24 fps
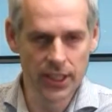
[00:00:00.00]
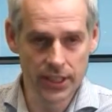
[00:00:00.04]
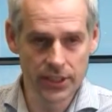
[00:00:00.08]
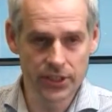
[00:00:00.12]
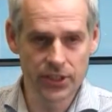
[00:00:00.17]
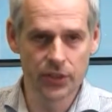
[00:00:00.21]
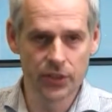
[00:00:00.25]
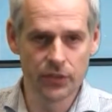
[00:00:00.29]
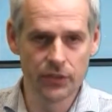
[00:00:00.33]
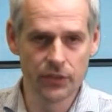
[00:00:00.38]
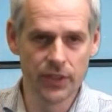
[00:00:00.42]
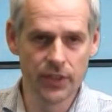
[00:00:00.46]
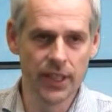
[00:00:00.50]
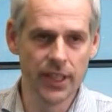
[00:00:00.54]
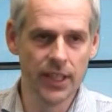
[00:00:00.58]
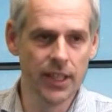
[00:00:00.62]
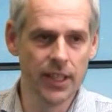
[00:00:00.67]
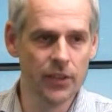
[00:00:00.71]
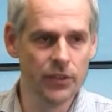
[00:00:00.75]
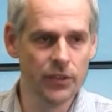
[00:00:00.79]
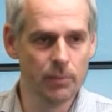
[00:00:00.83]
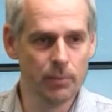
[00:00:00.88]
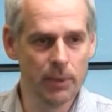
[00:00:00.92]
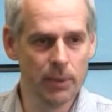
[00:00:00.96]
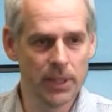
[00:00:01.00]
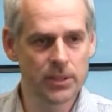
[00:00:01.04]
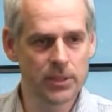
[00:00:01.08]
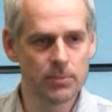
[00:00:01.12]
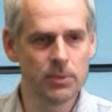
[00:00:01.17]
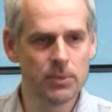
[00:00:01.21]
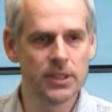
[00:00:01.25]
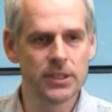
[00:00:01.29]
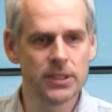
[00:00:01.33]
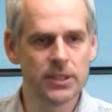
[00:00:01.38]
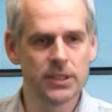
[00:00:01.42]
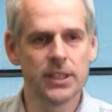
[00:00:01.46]
of the
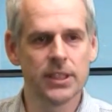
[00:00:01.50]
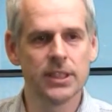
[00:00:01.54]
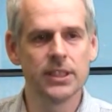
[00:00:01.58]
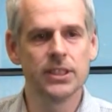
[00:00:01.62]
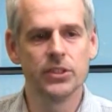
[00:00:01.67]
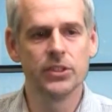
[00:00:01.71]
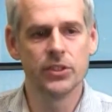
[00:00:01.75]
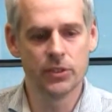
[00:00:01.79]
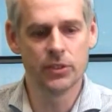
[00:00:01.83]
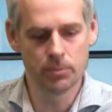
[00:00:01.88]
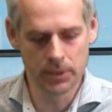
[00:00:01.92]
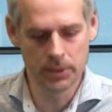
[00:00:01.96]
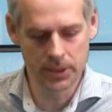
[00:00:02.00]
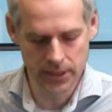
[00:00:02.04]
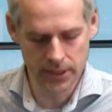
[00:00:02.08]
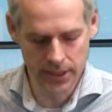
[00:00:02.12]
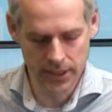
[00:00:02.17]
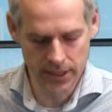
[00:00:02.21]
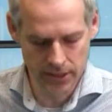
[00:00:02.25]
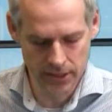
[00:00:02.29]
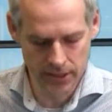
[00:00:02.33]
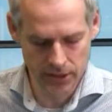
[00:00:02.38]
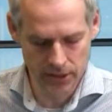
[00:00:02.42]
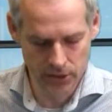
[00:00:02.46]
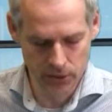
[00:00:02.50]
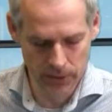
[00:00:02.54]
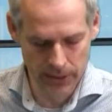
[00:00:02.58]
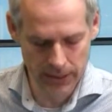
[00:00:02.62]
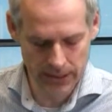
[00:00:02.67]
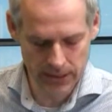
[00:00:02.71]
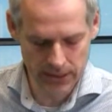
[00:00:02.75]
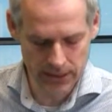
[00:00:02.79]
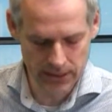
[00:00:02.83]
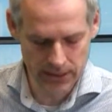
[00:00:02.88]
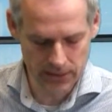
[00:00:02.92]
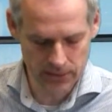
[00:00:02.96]
measurements that you have been doing
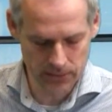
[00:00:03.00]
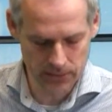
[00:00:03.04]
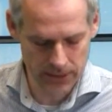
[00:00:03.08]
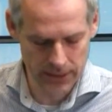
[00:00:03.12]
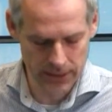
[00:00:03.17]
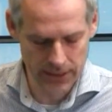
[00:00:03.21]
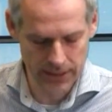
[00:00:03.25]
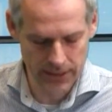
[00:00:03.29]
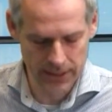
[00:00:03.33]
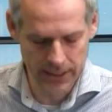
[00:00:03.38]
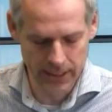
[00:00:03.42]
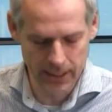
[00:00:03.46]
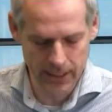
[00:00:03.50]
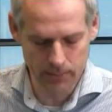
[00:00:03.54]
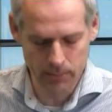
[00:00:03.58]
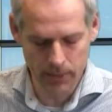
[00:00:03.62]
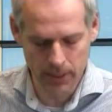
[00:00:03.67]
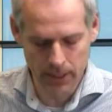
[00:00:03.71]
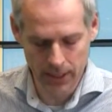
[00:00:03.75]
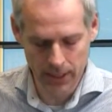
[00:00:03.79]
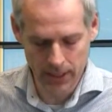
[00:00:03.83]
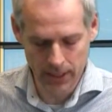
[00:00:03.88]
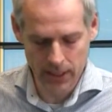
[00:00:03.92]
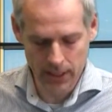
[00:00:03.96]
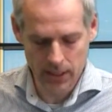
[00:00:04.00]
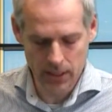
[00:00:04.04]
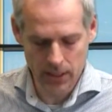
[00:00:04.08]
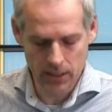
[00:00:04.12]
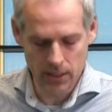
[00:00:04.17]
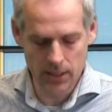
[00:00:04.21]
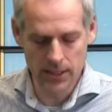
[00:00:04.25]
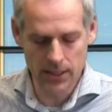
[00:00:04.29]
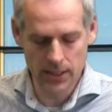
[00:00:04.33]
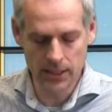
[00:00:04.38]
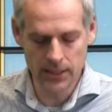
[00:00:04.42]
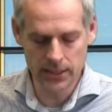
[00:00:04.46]
within the app.
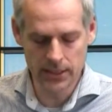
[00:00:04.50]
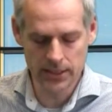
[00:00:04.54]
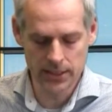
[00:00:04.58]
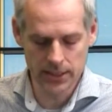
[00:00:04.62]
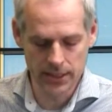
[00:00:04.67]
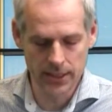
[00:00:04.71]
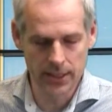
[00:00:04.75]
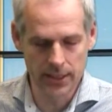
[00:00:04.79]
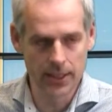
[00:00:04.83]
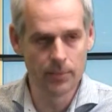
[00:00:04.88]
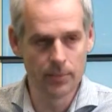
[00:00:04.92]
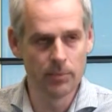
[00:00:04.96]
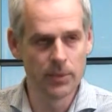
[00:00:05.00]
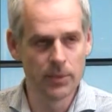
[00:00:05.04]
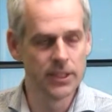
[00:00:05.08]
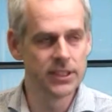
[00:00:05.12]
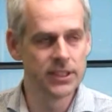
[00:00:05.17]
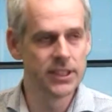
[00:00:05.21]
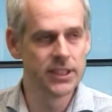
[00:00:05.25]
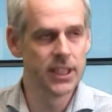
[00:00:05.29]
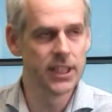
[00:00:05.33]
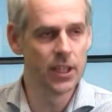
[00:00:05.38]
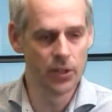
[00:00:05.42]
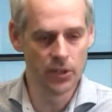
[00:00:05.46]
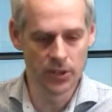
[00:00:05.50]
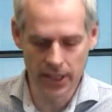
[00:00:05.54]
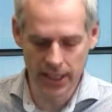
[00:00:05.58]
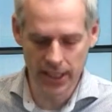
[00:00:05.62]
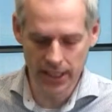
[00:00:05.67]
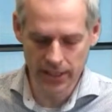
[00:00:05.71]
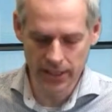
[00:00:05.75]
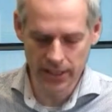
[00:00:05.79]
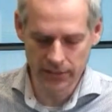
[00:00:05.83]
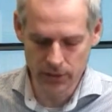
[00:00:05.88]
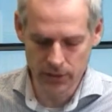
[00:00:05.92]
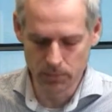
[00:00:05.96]
It's now on
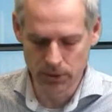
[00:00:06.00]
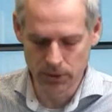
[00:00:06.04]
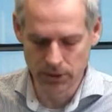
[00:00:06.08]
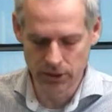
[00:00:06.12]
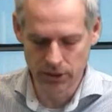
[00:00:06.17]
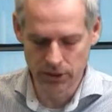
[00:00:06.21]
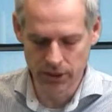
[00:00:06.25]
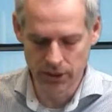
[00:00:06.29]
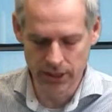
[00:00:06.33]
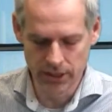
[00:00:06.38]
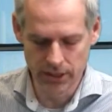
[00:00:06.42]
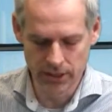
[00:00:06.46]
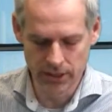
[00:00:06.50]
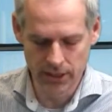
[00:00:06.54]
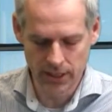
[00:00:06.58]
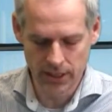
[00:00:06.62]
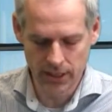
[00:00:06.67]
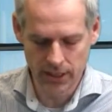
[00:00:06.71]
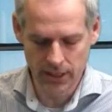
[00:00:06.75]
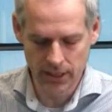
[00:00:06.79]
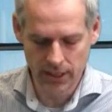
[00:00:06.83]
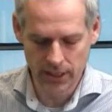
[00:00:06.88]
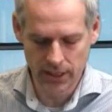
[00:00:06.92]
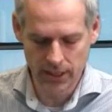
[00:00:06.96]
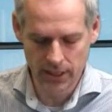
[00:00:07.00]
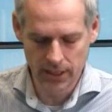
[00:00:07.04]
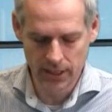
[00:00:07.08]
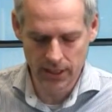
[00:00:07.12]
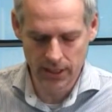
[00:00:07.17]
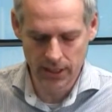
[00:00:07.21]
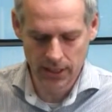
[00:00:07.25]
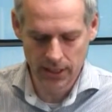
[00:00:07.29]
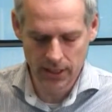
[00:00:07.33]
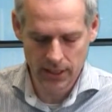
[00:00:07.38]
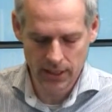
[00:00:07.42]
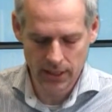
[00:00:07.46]
nitrate, but you can
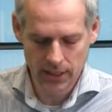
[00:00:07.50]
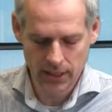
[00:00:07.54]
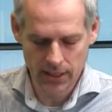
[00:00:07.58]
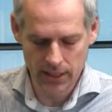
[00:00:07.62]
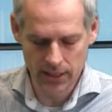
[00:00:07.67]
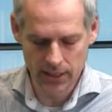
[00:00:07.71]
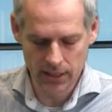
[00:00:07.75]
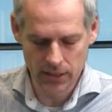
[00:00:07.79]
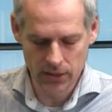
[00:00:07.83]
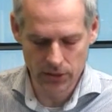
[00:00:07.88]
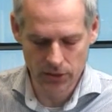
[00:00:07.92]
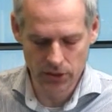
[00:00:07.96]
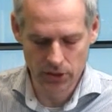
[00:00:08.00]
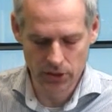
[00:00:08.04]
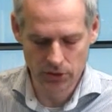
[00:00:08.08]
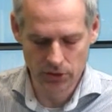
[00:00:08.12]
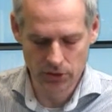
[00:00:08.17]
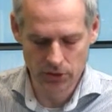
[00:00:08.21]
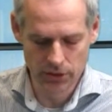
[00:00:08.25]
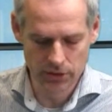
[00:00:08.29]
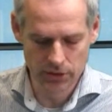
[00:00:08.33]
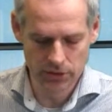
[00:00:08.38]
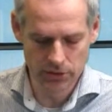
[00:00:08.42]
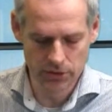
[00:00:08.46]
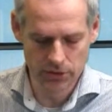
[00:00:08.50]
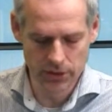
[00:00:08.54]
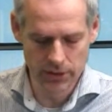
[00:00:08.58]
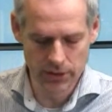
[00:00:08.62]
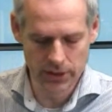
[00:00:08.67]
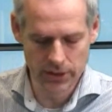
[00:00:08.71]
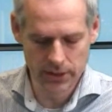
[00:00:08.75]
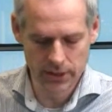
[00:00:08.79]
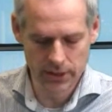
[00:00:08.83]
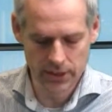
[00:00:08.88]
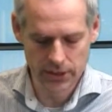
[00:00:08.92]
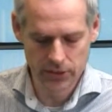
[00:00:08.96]
also go to the
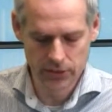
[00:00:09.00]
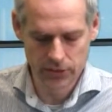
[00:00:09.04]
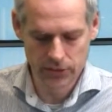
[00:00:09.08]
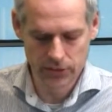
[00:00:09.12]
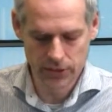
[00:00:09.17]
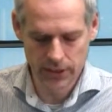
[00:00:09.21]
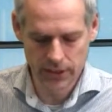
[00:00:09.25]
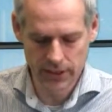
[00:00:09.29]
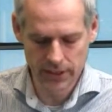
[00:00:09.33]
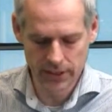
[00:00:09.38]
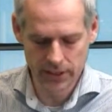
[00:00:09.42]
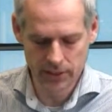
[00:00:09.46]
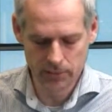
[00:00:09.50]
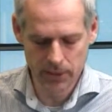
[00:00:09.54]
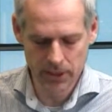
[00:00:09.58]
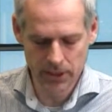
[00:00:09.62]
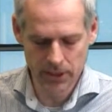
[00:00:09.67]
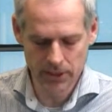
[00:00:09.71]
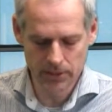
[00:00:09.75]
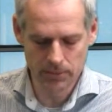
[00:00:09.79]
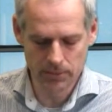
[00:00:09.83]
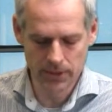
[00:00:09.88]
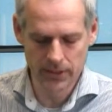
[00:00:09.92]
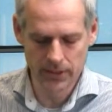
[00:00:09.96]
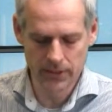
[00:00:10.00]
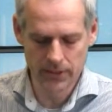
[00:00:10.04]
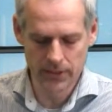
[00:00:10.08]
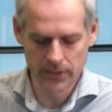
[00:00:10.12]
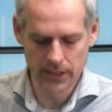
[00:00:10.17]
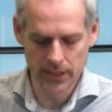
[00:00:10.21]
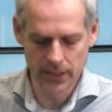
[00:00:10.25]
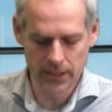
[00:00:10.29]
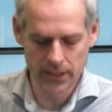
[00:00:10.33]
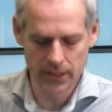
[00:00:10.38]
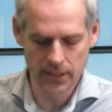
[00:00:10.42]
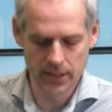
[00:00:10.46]
list of salinity measurement
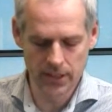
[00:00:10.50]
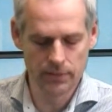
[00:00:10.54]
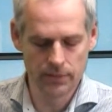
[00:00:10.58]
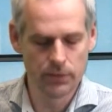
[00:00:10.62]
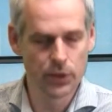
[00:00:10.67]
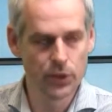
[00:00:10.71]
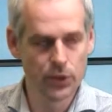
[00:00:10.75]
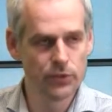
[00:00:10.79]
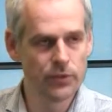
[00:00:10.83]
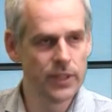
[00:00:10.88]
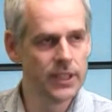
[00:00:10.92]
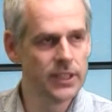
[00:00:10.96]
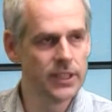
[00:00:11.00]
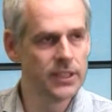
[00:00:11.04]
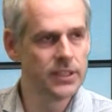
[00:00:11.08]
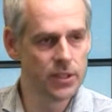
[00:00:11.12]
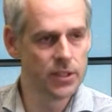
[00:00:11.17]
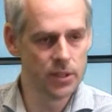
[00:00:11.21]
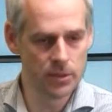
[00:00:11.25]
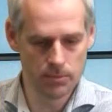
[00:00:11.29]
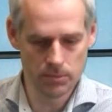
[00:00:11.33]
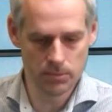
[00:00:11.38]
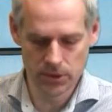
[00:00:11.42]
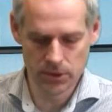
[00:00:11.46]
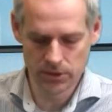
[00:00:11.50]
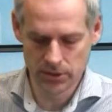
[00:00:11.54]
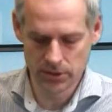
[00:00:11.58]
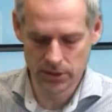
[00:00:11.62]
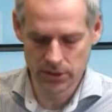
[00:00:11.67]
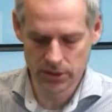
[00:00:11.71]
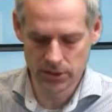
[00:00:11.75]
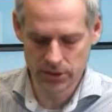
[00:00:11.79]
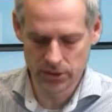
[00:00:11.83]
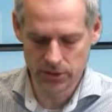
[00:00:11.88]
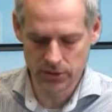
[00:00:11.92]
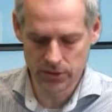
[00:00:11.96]
and phosphate. So I'm
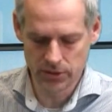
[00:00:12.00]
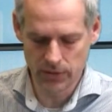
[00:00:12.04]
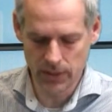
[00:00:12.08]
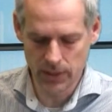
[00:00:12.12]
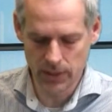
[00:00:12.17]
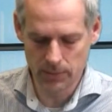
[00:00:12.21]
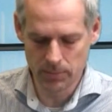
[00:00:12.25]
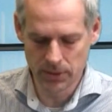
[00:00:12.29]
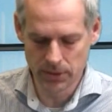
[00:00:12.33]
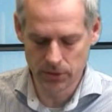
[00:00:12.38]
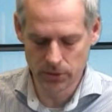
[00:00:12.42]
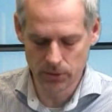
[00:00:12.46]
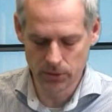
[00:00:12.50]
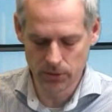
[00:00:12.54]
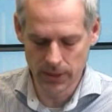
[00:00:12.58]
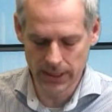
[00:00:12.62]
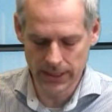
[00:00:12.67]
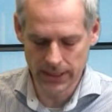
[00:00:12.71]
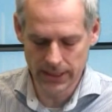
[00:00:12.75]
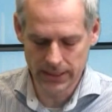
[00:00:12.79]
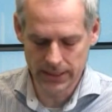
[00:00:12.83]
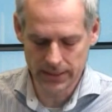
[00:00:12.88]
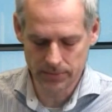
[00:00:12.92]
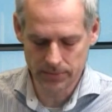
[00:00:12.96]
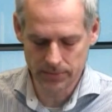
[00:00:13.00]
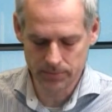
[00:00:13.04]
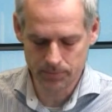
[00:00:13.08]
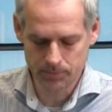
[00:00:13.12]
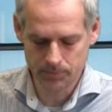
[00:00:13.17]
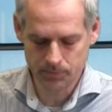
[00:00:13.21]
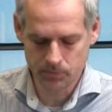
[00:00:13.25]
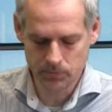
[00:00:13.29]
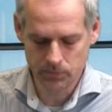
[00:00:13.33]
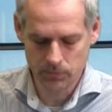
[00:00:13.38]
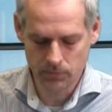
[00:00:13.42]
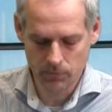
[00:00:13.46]
just swiping to the right
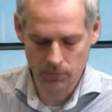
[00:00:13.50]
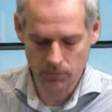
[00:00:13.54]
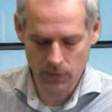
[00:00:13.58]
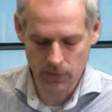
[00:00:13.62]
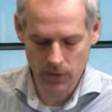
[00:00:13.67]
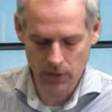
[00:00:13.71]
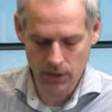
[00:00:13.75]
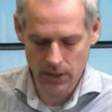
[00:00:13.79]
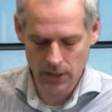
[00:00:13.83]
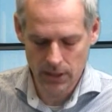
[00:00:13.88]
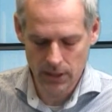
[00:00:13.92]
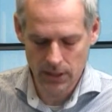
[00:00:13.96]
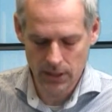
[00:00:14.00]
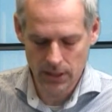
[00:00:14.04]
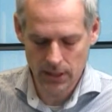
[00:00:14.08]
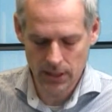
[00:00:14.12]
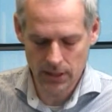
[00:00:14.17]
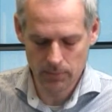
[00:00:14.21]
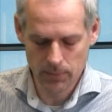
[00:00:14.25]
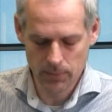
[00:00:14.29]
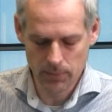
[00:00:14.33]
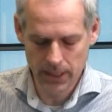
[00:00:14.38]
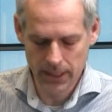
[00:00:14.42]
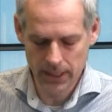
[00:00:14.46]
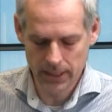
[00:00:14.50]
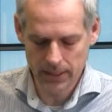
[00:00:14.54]
and back.